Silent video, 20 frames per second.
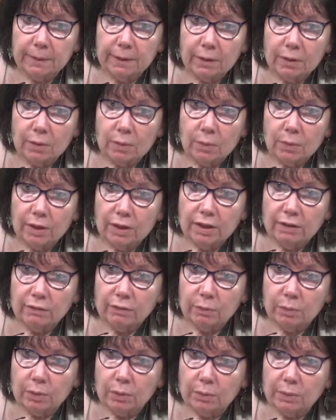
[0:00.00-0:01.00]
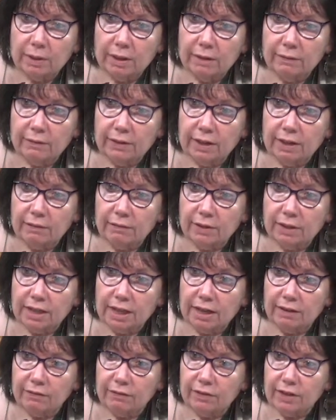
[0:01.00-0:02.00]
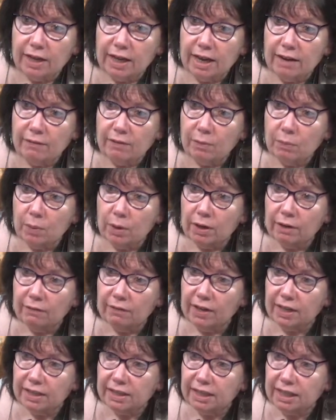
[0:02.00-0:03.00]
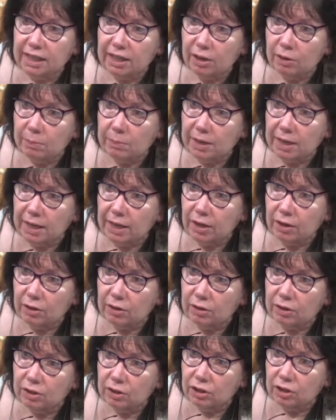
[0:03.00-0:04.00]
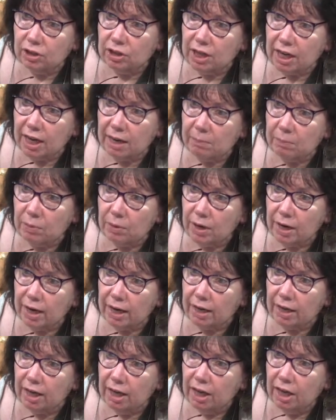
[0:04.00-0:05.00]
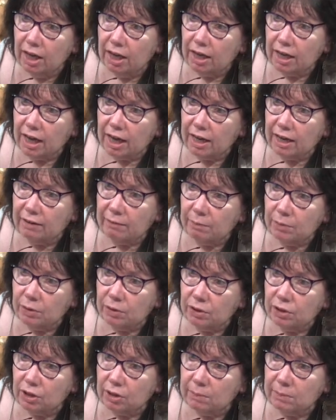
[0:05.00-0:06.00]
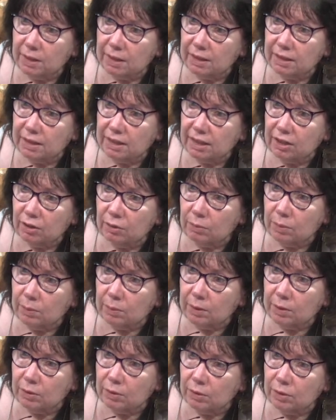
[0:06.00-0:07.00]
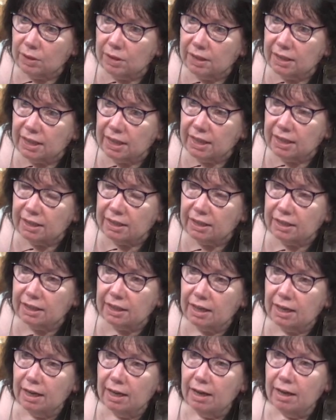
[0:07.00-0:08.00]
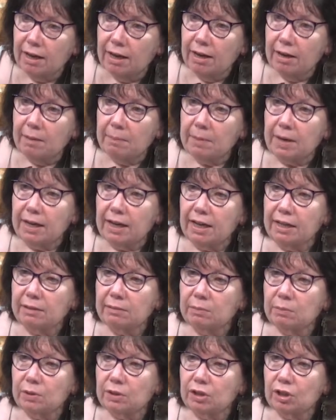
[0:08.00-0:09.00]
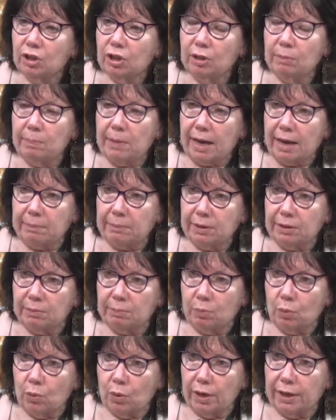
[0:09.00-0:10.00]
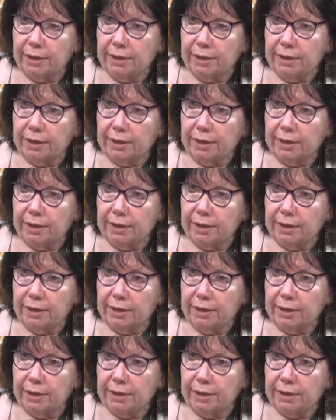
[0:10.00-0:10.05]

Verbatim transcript: What a different world we live in every day if every one of us here began our day praying. God have mercy on me, a sinner. We went through the sins. My husband was a good Baptist boy.